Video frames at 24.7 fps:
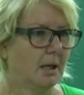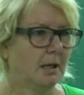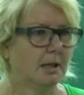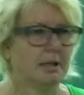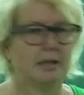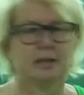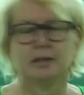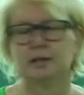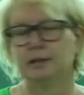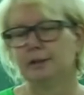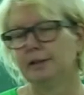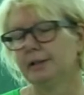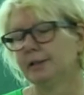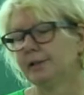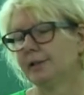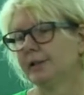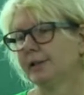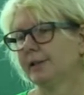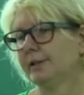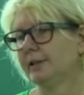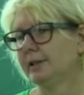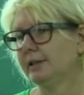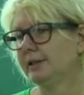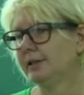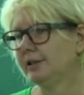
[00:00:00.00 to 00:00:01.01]
The
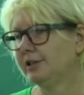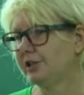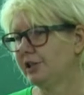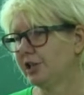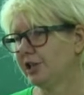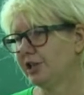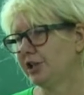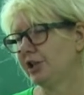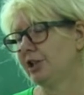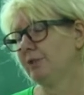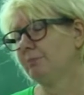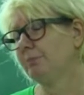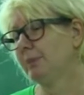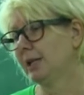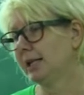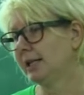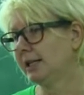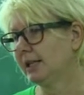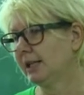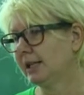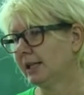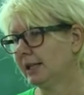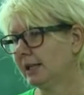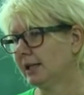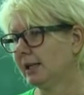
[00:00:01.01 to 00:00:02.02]
clearer the
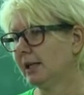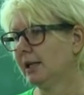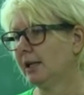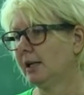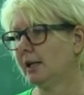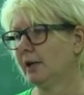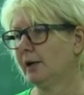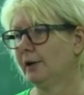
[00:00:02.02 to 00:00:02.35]
decision-making